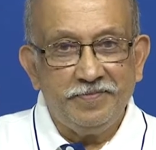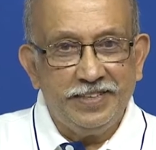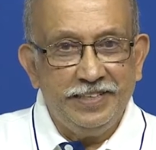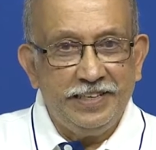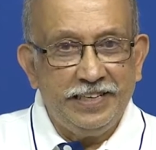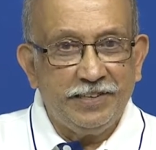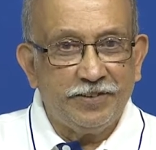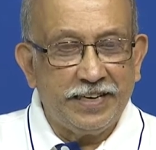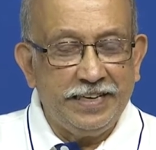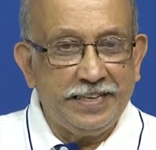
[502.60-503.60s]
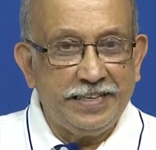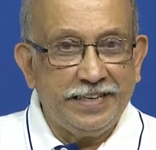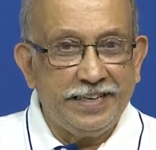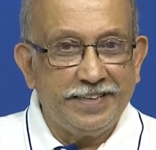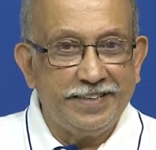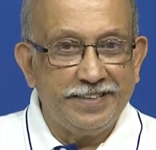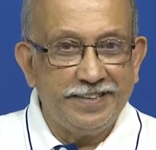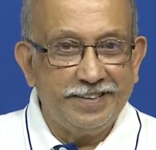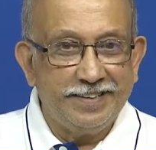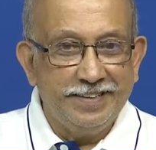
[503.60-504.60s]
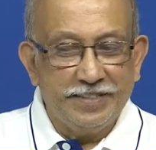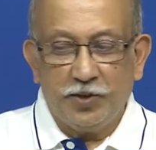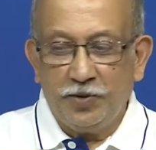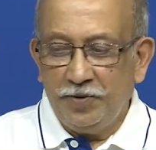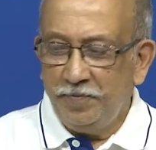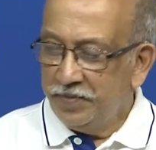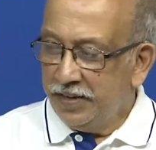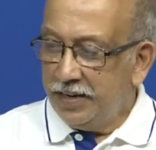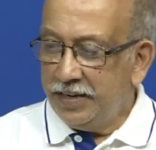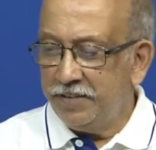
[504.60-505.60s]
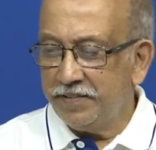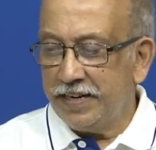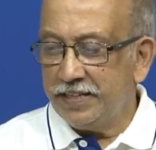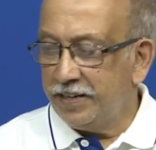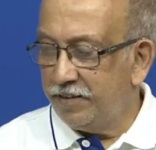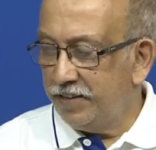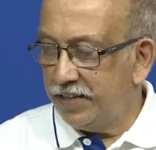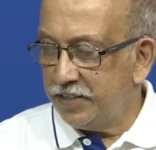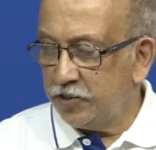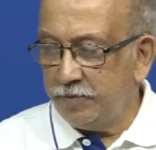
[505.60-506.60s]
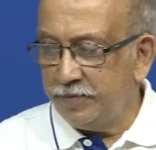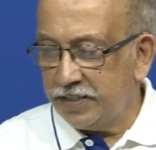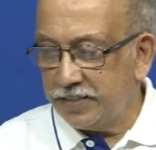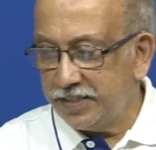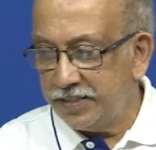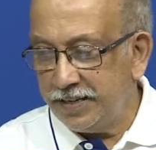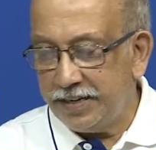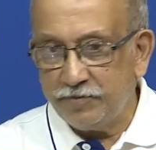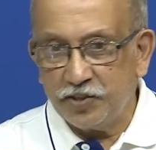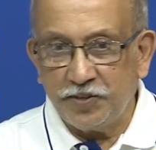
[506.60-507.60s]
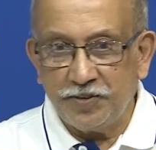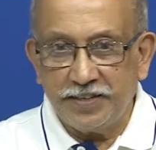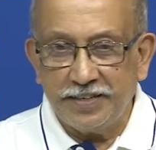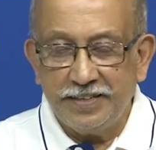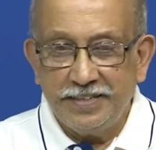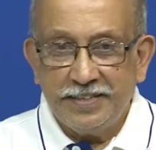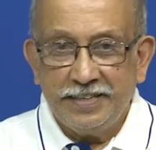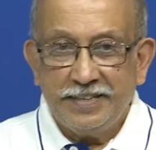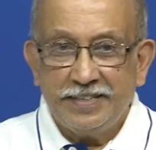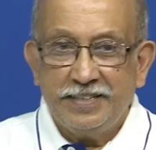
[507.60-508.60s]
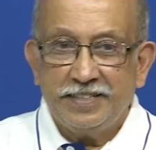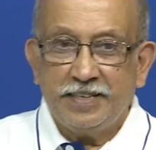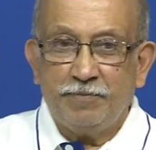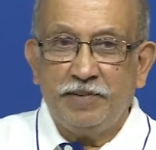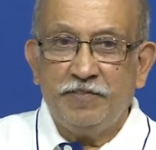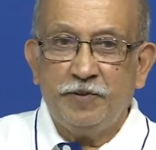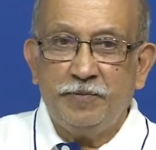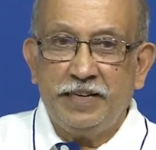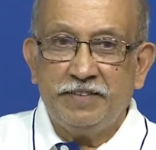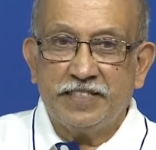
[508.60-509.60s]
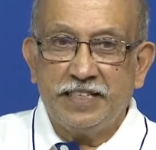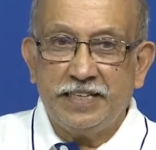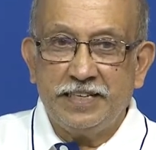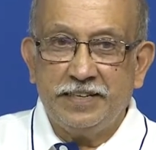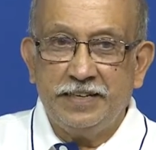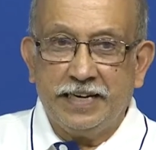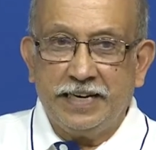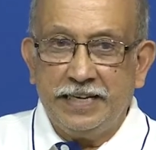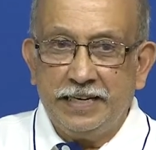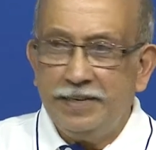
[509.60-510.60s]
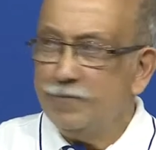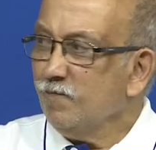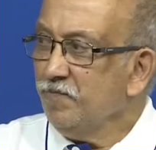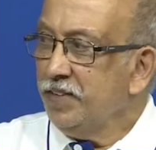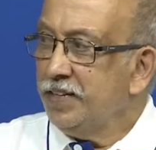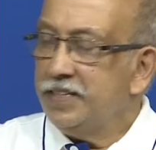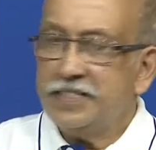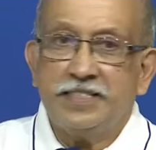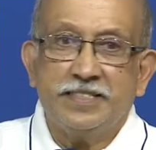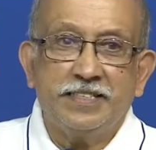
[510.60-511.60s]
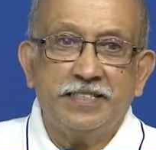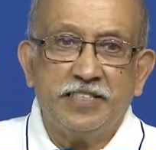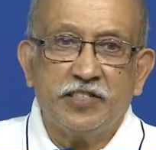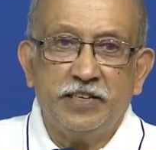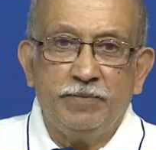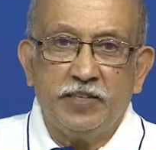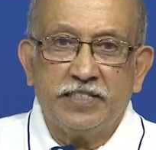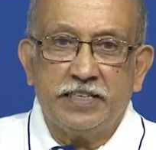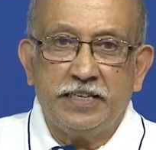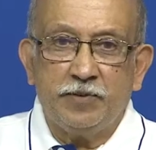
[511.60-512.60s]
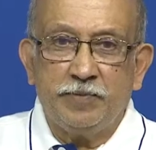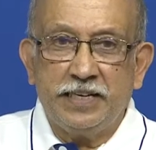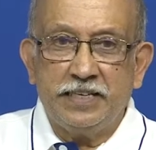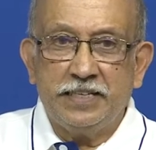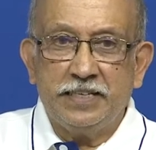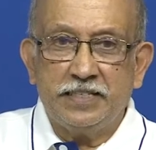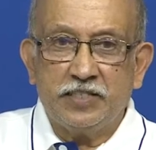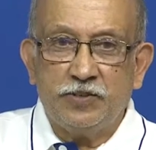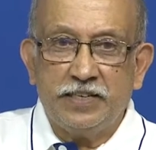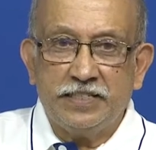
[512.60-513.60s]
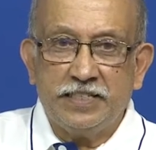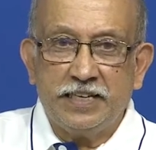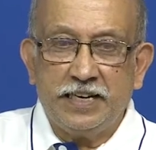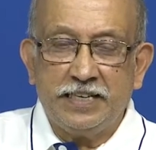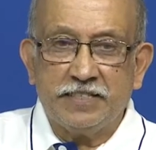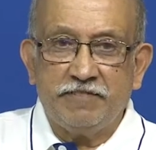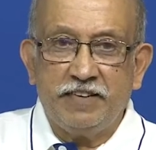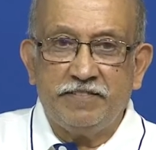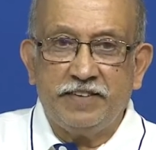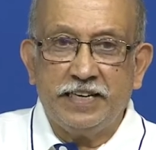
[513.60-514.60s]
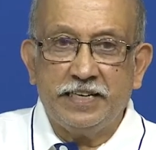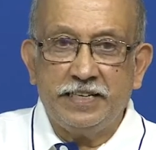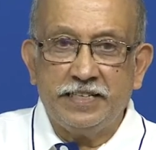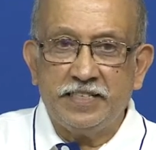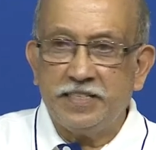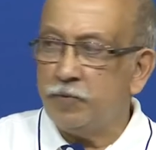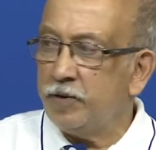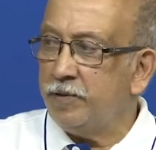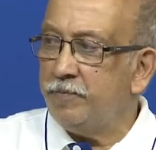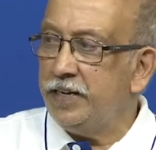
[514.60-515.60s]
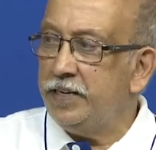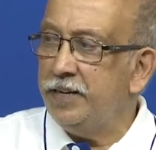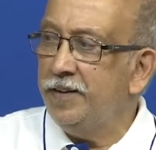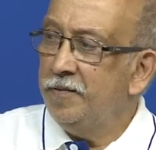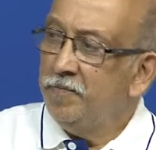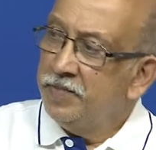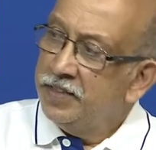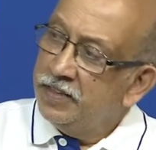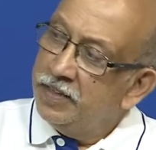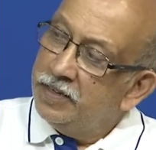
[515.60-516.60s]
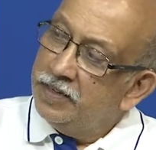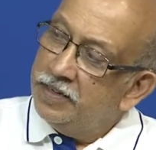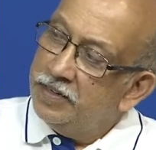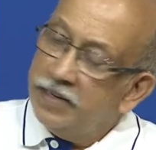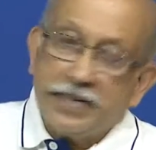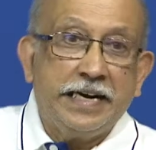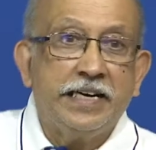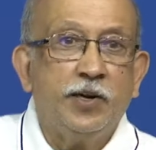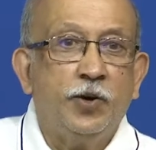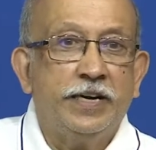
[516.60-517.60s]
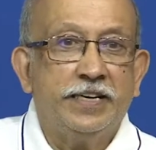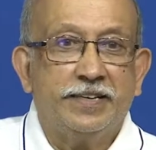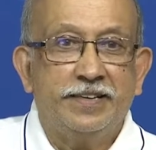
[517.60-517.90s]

you need to write and tick. So, I have gathered various objects, I am sure some of you may have seen it. Again this is uh, just to demonstrate to my students in the class we have taken it. This is probably a candle holder